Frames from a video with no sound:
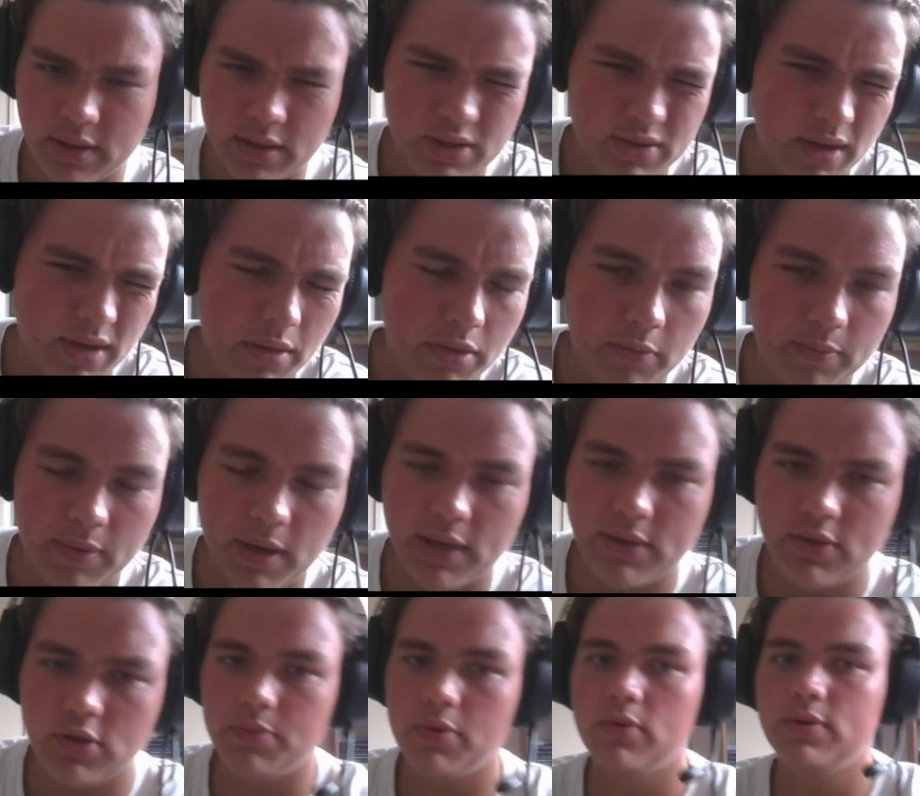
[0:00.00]
So I
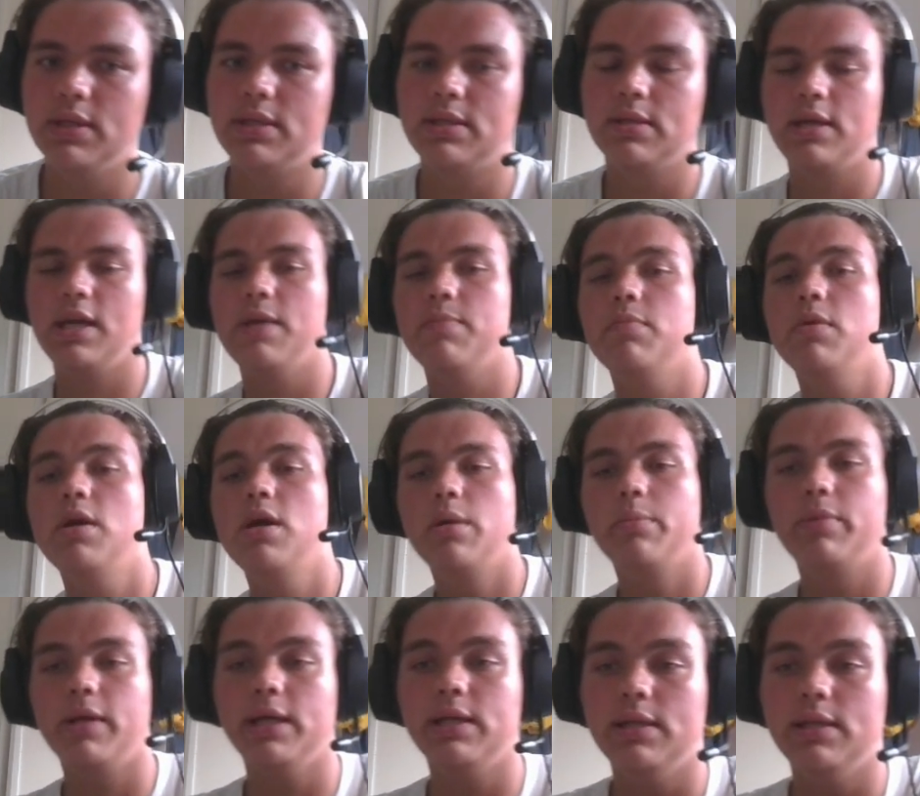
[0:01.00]
suppose it's a game
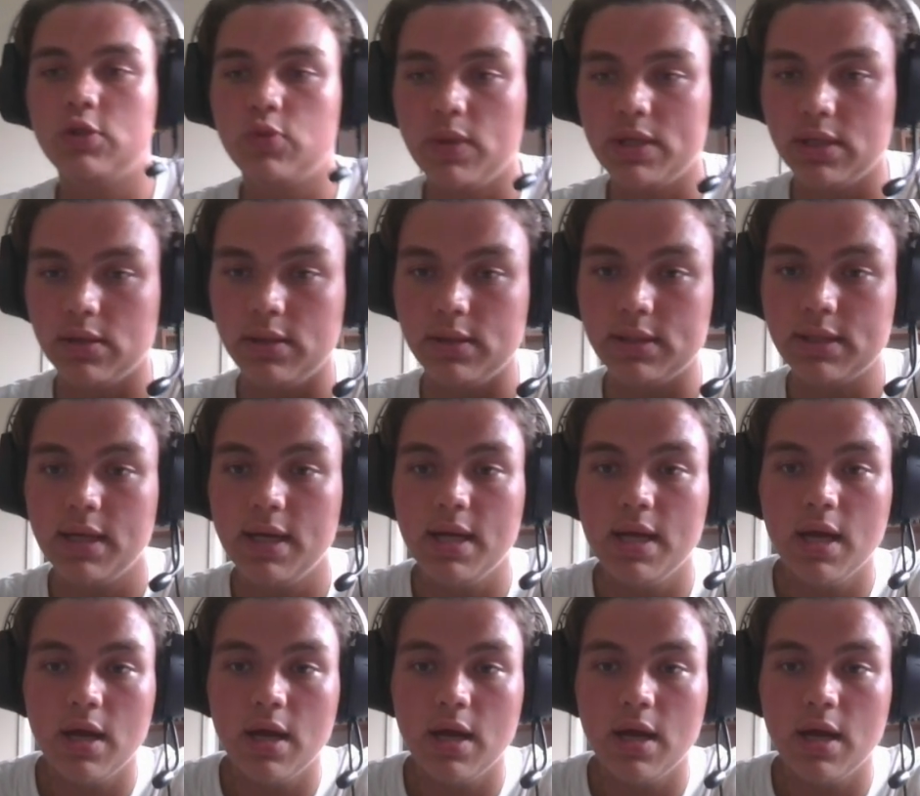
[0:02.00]
played in Switzerland.